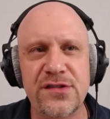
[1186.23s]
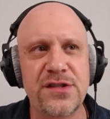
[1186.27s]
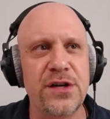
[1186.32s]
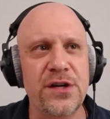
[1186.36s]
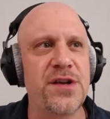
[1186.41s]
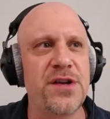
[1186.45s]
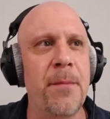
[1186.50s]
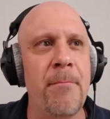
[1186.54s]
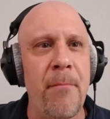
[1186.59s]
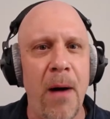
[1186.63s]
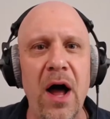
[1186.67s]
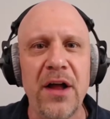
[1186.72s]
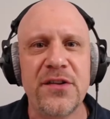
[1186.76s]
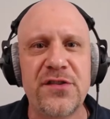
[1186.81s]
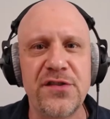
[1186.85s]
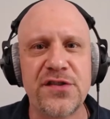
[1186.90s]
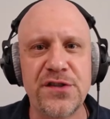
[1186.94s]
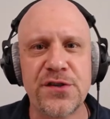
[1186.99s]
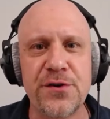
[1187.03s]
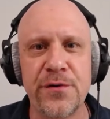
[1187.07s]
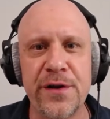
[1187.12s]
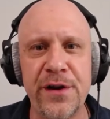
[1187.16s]
There's a
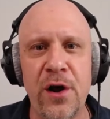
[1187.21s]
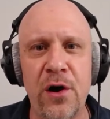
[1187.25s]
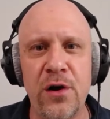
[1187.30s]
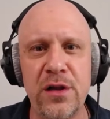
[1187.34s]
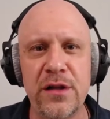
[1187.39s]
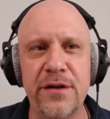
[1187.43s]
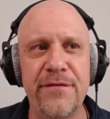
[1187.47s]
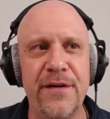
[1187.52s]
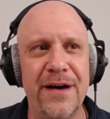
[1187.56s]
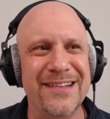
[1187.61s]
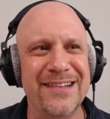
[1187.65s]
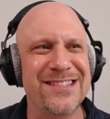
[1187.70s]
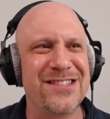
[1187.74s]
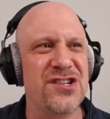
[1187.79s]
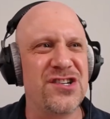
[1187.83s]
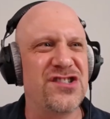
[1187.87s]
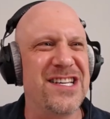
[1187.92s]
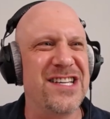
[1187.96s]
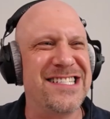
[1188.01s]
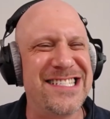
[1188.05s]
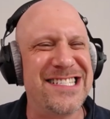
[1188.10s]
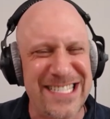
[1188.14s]
monster in all of us.
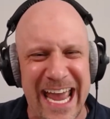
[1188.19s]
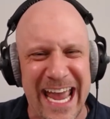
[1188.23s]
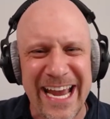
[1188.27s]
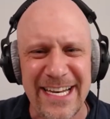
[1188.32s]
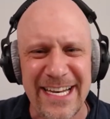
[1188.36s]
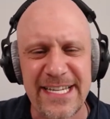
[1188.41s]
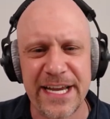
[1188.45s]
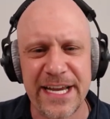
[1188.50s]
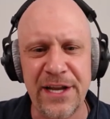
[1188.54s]
There's a saint